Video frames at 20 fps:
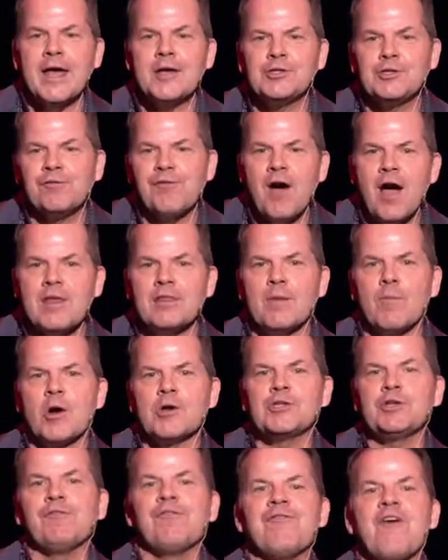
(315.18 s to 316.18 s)
can't you find them?
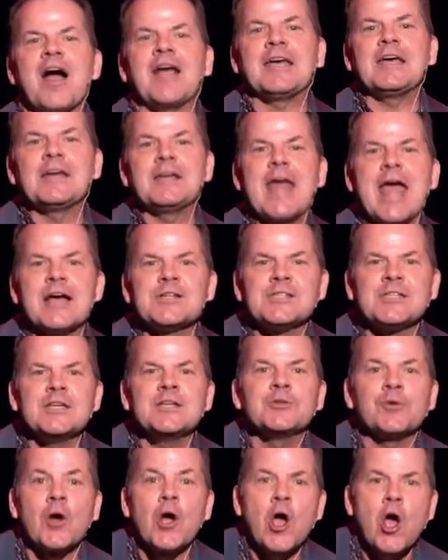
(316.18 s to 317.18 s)
Aren't you f***ing
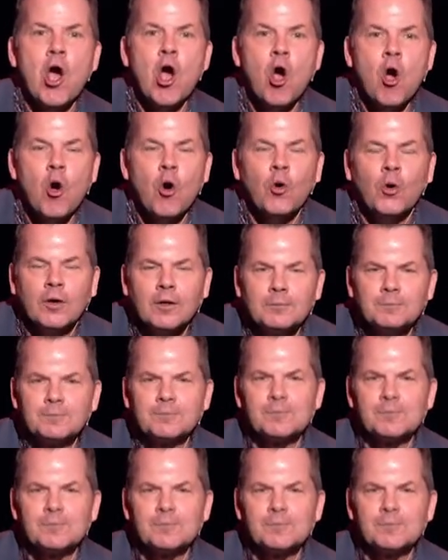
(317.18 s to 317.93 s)
Nancy Drew?